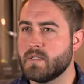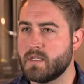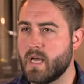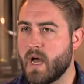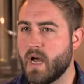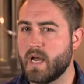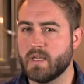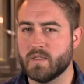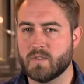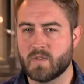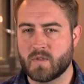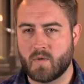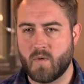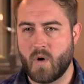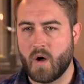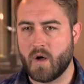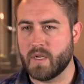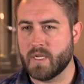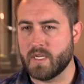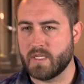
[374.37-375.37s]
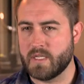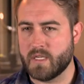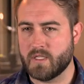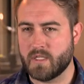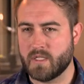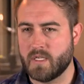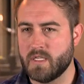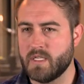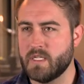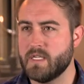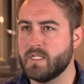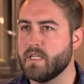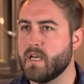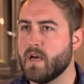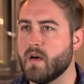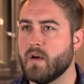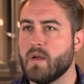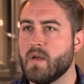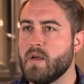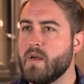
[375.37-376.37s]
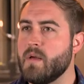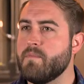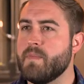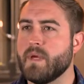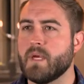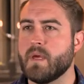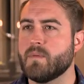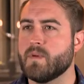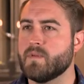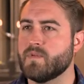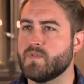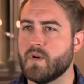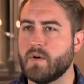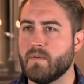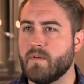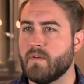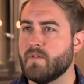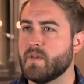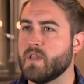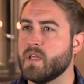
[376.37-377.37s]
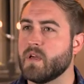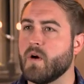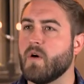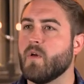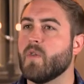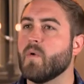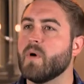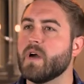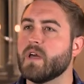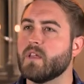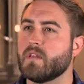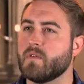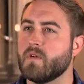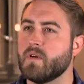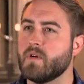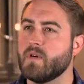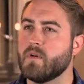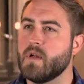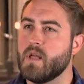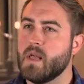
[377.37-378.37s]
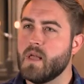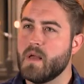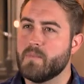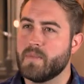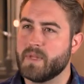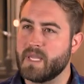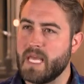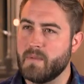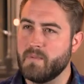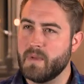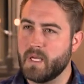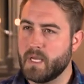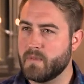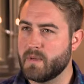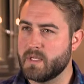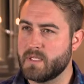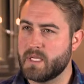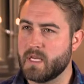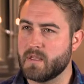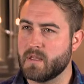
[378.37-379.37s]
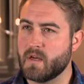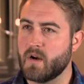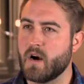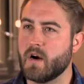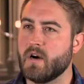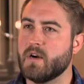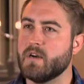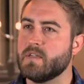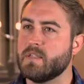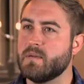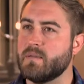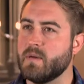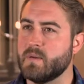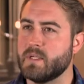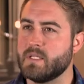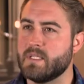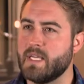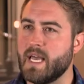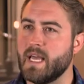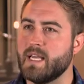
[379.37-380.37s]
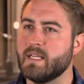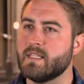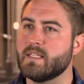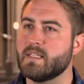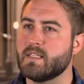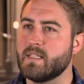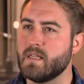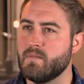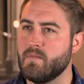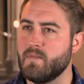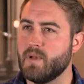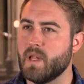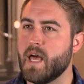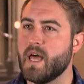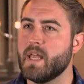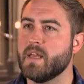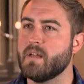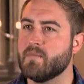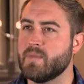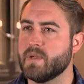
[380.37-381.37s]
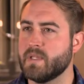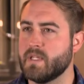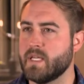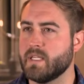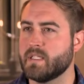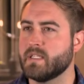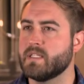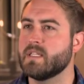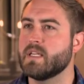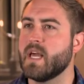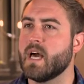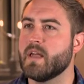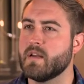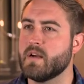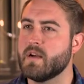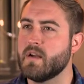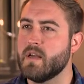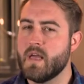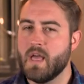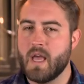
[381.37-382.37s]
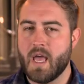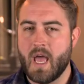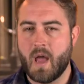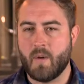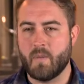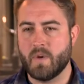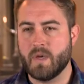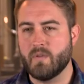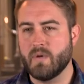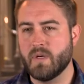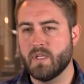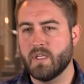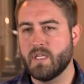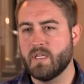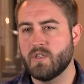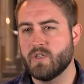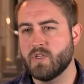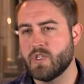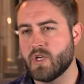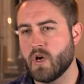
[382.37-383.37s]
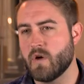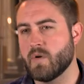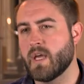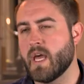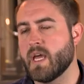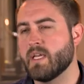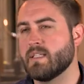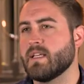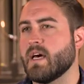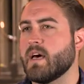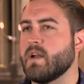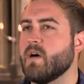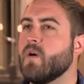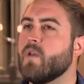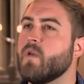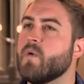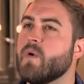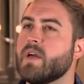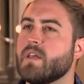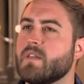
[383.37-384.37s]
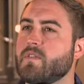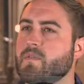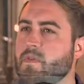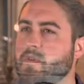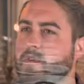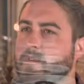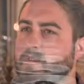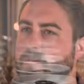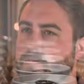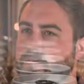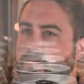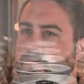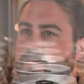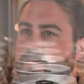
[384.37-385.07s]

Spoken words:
Science, quality, attention to detail, being able to observe everything all the way through, but then being able to take the art to be able to taste, blend, put things together. And we really showcase that all the way through.